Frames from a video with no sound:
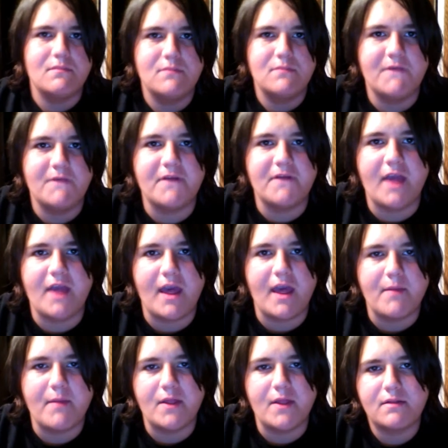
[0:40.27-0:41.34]
If you're gay, I
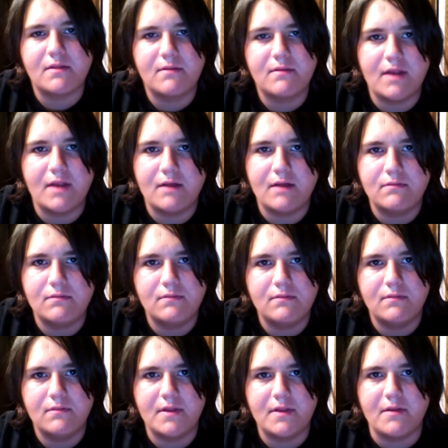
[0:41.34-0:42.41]
mean,
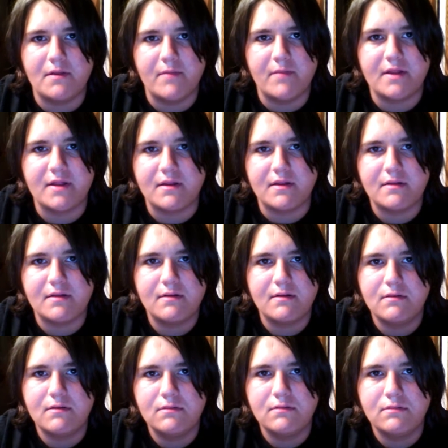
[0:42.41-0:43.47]
it's your business.
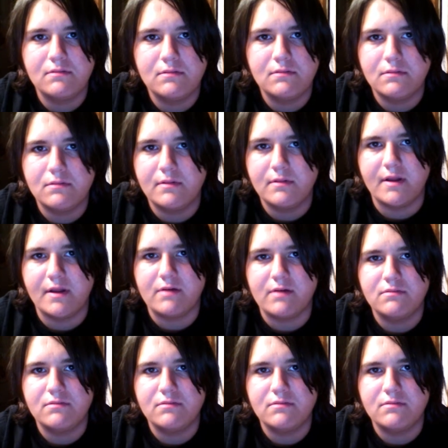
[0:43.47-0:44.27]
So.